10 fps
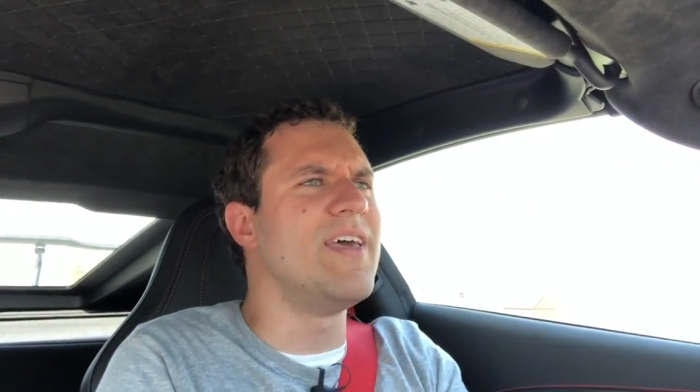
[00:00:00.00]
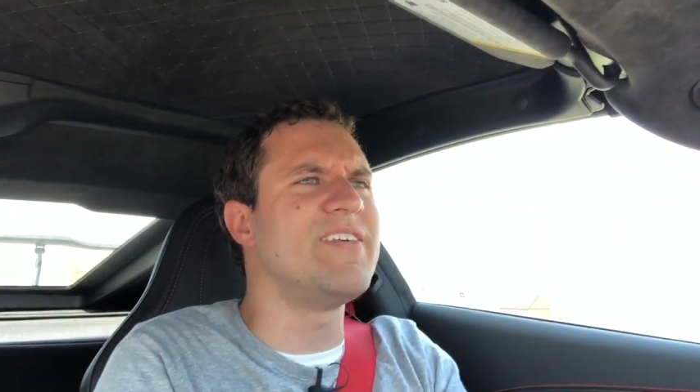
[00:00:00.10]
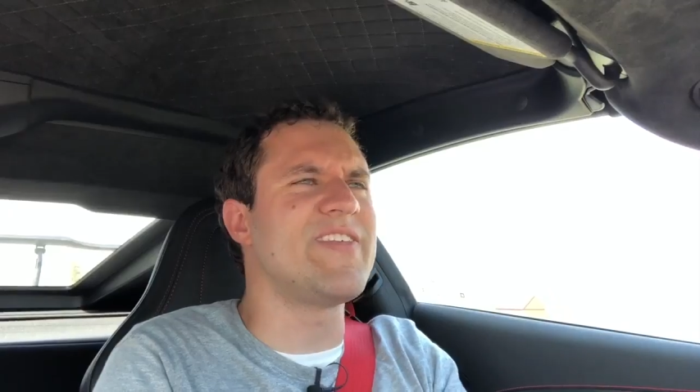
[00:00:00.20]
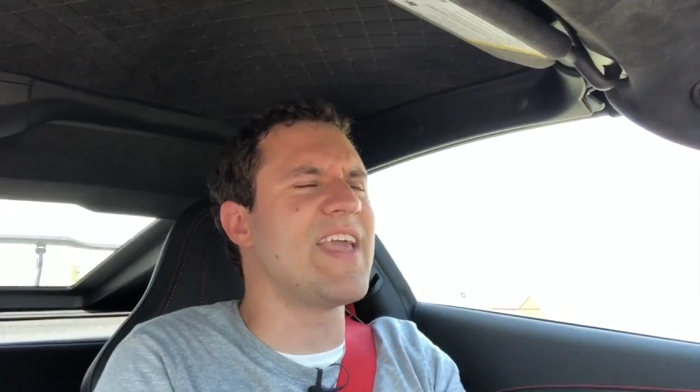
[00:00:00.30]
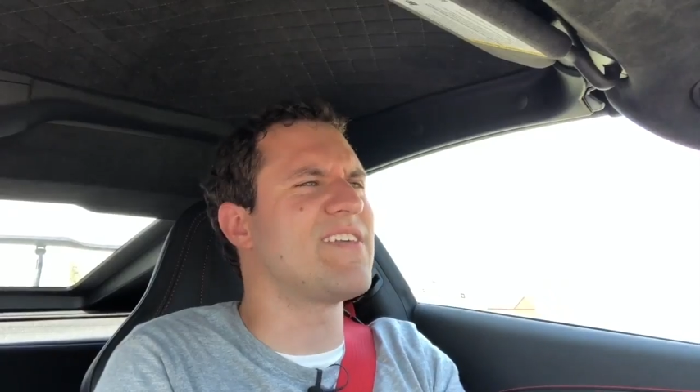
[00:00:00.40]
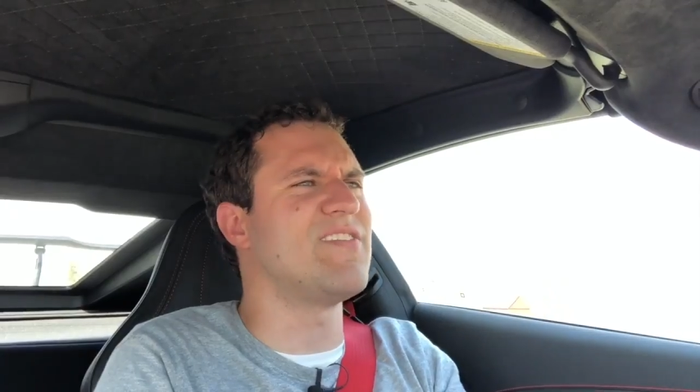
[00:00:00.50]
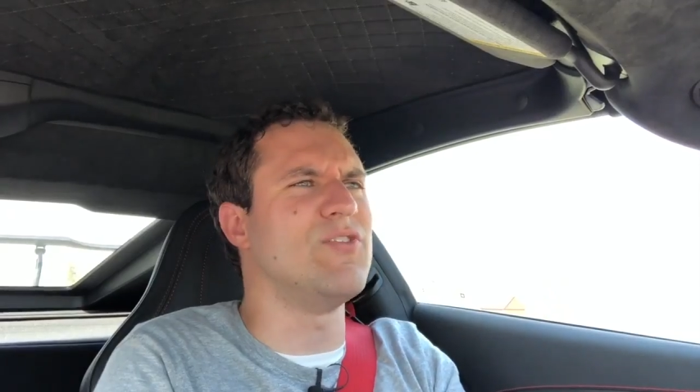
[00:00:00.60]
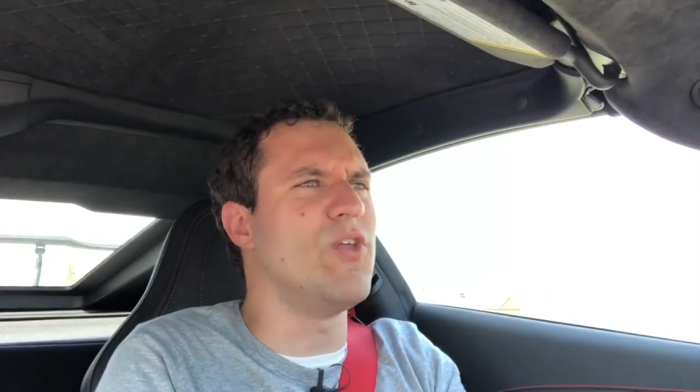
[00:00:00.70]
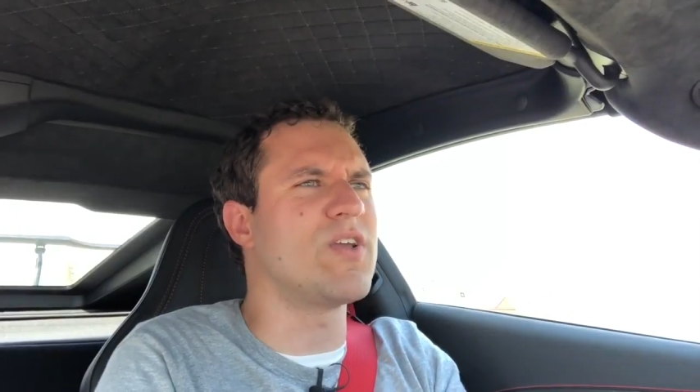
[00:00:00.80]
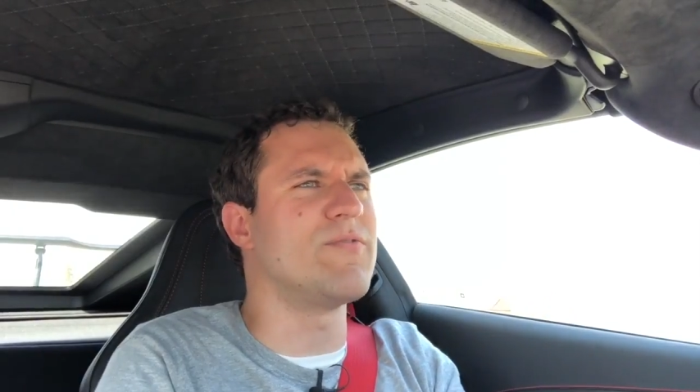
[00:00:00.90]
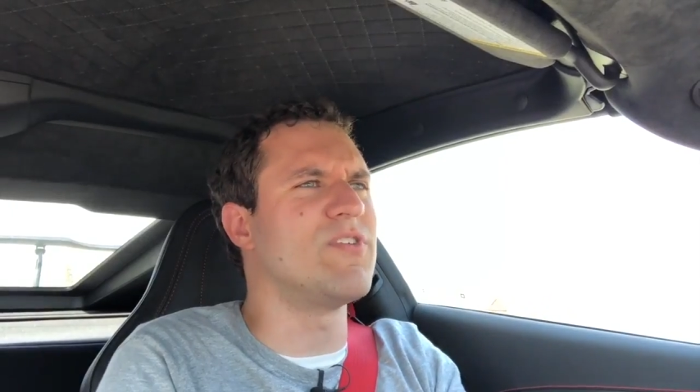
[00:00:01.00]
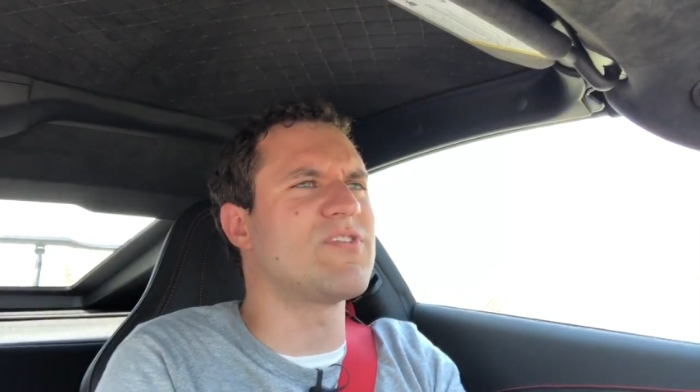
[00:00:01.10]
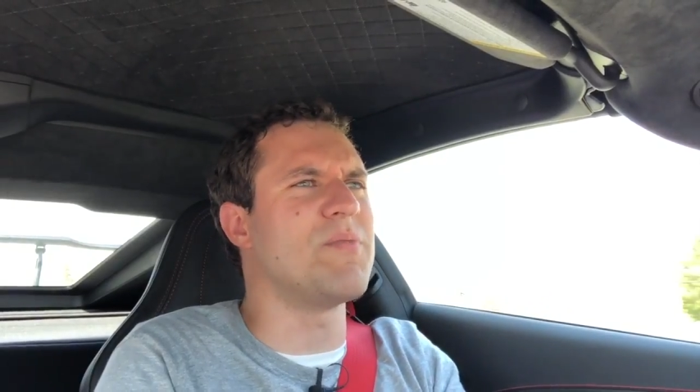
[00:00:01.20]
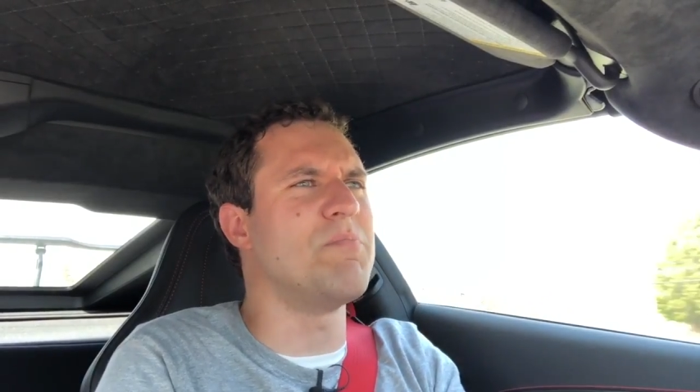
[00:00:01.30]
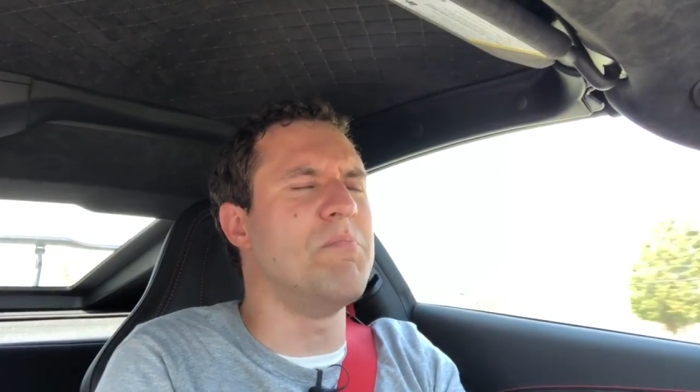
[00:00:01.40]
This thing has the look of
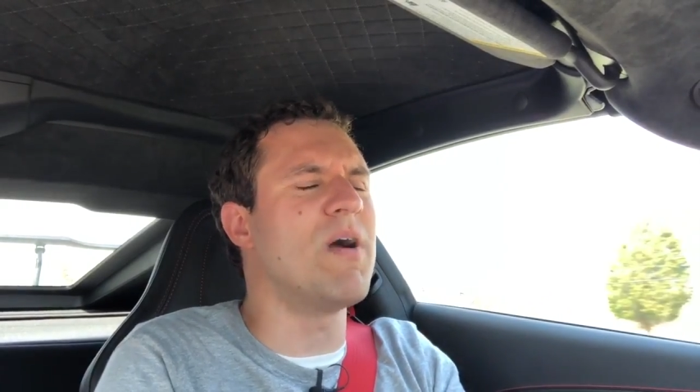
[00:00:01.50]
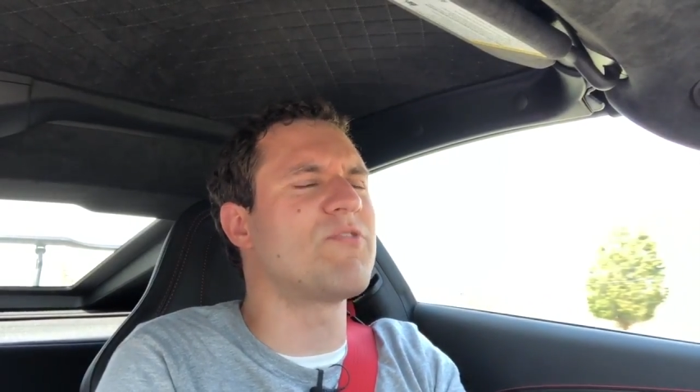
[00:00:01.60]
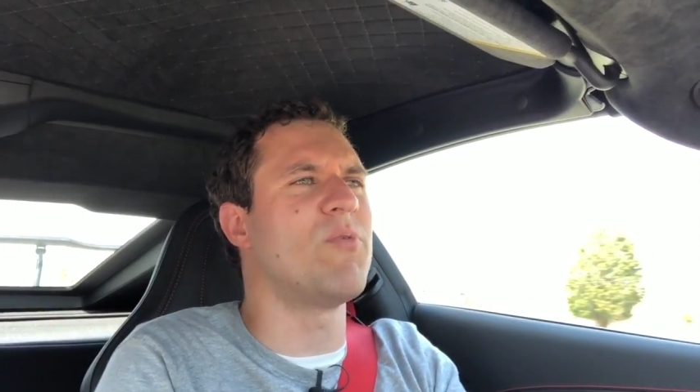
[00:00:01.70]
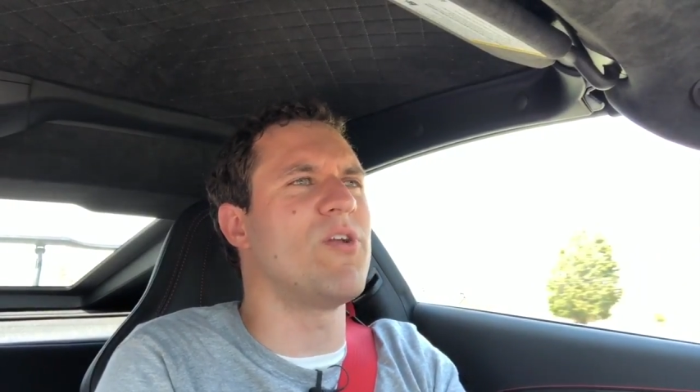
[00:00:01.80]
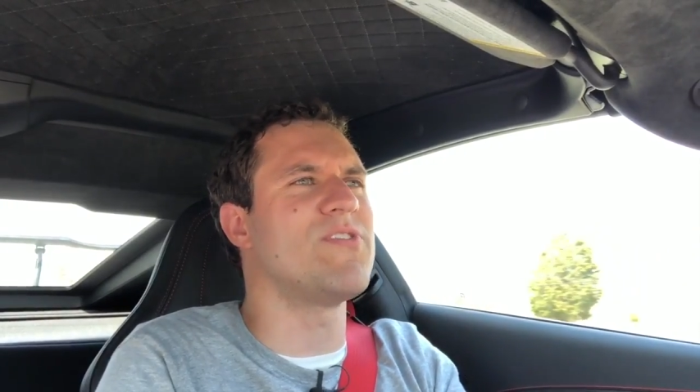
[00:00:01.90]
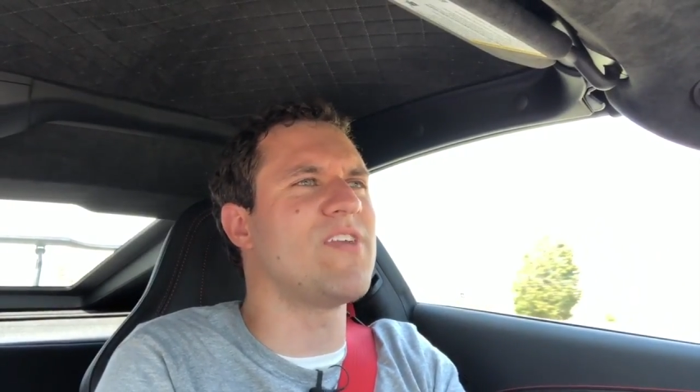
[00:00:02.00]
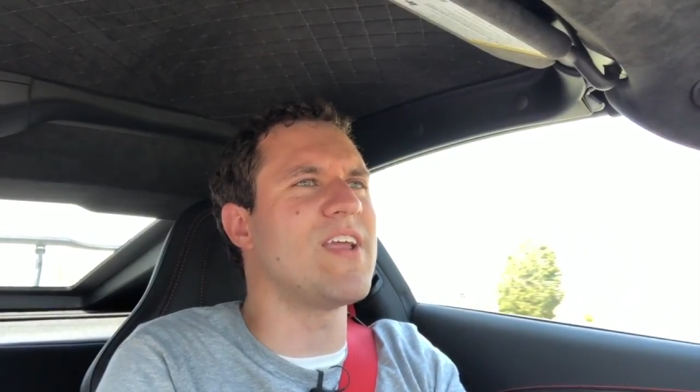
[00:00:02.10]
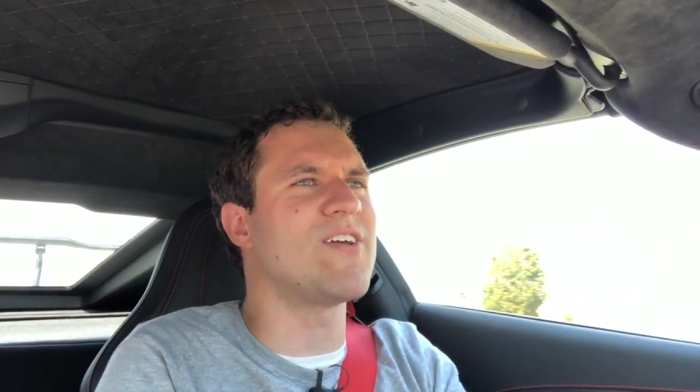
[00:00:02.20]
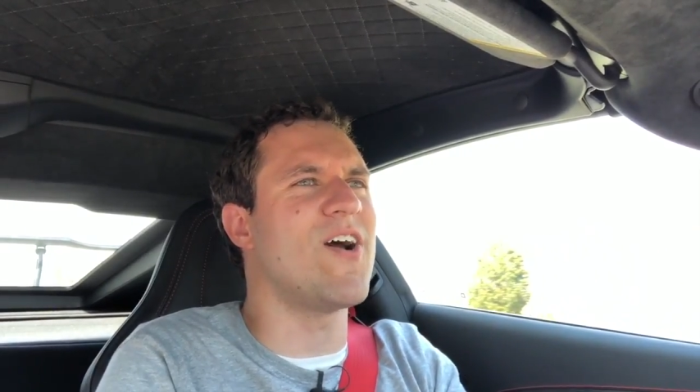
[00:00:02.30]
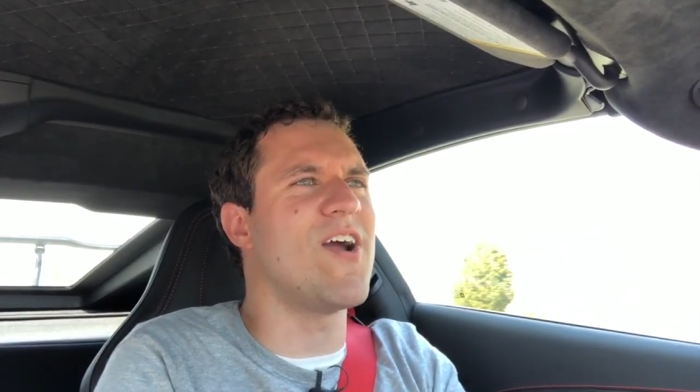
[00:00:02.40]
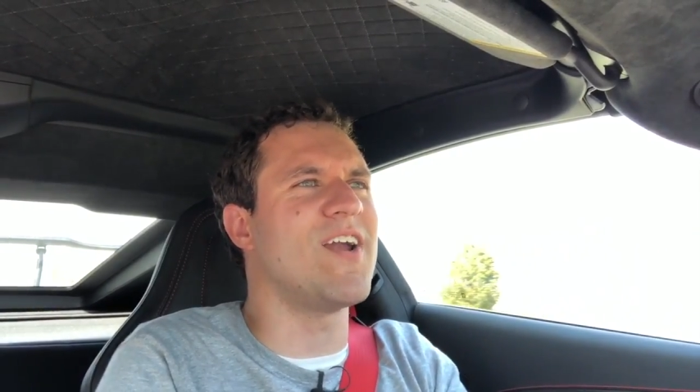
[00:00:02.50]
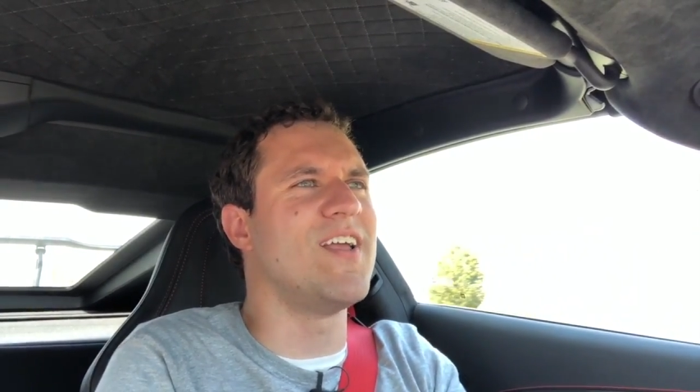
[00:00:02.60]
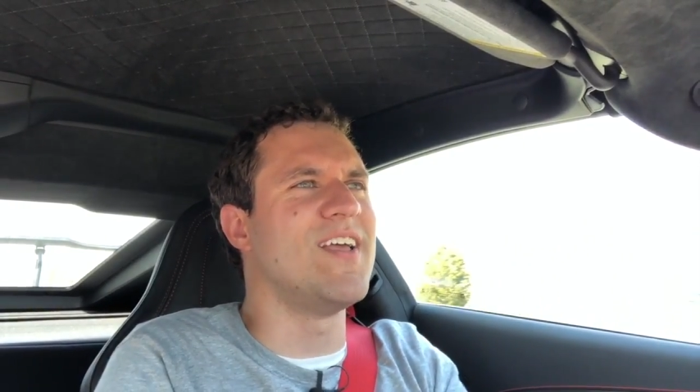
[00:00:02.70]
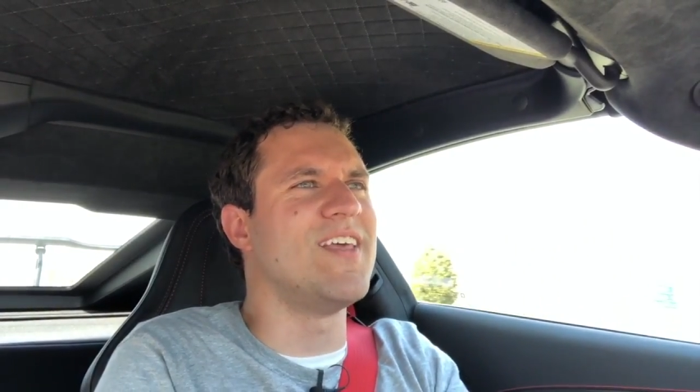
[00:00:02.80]
just a much more insane car.